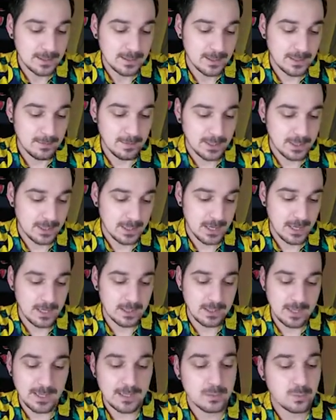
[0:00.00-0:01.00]

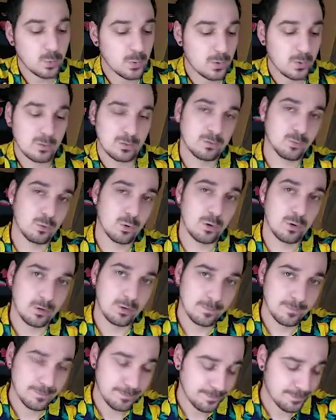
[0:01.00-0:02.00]
Simaside. That's what was wrong.
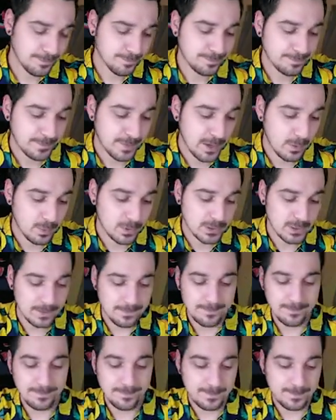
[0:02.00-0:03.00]
That was it.